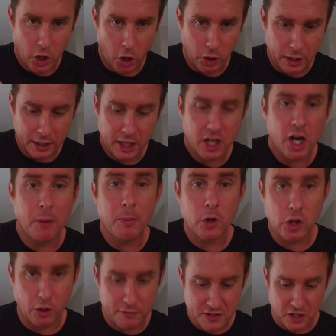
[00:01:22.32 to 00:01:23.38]
Garlic, a couple
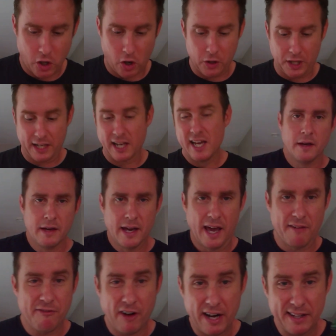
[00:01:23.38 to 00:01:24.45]
cloves of garlic.
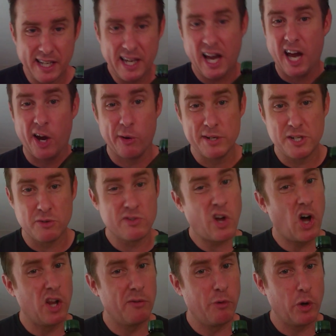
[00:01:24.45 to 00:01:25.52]
And finally, I always use
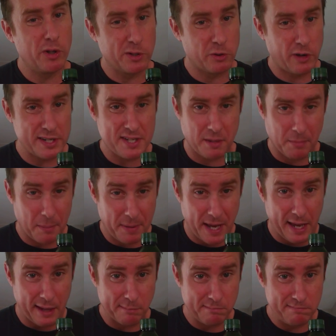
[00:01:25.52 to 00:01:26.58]
olive oil to grease up my
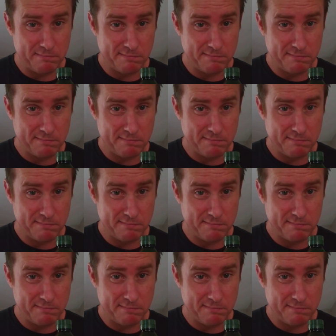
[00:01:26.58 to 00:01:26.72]
pan.